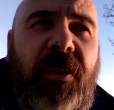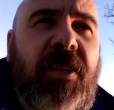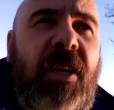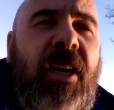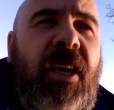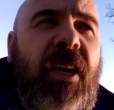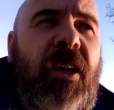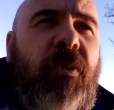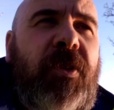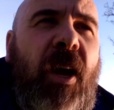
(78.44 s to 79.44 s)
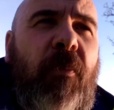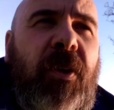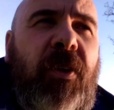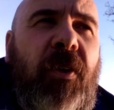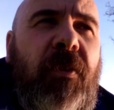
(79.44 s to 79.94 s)
unfit. My body
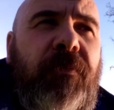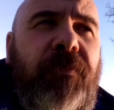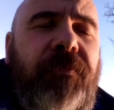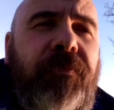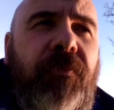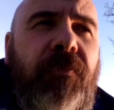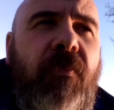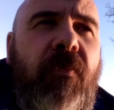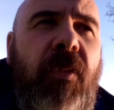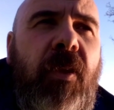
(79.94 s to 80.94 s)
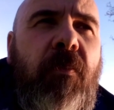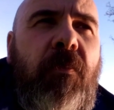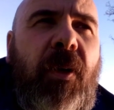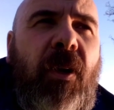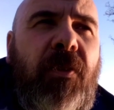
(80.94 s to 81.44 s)
age is 6 years older than my actual
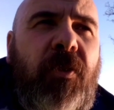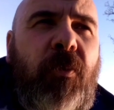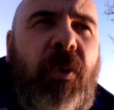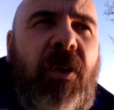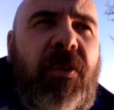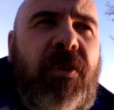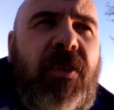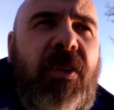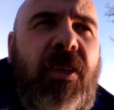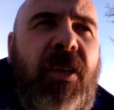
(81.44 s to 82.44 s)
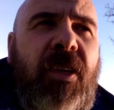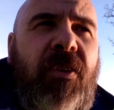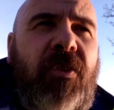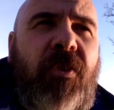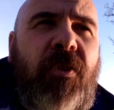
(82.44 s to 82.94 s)
age, which can't be good.
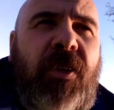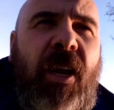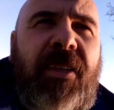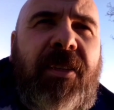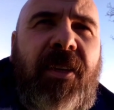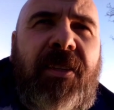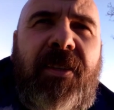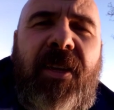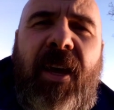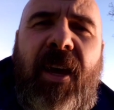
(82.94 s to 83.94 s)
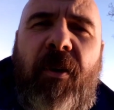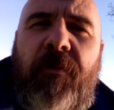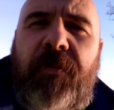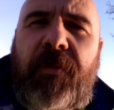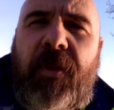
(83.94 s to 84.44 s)
But
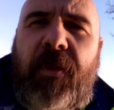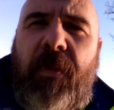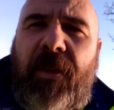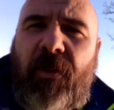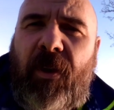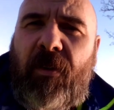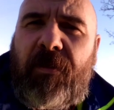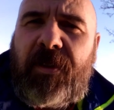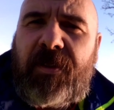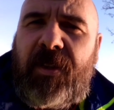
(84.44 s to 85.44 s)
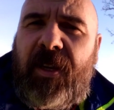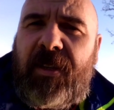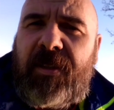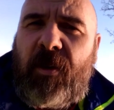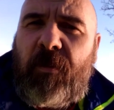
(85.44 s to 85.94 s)
also because there's two
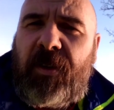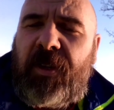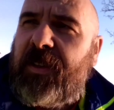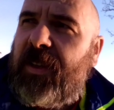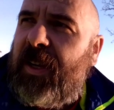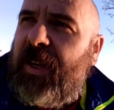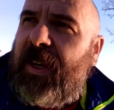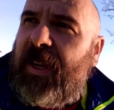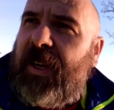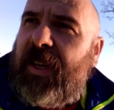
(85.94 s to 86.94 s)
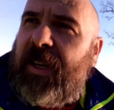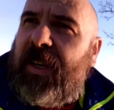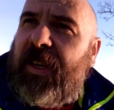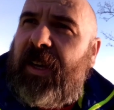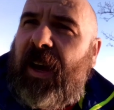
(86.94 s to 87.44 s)
sides to this.
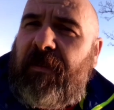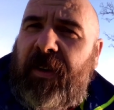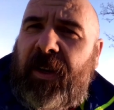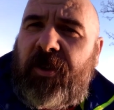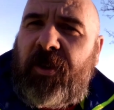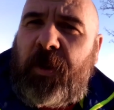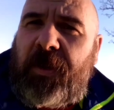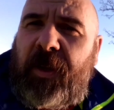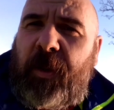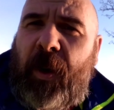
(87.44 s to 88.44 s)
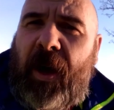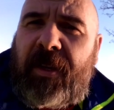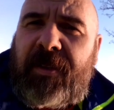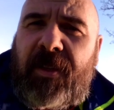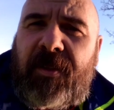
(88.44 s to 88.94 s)
Mental health is
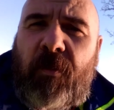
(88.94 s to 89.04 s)
something that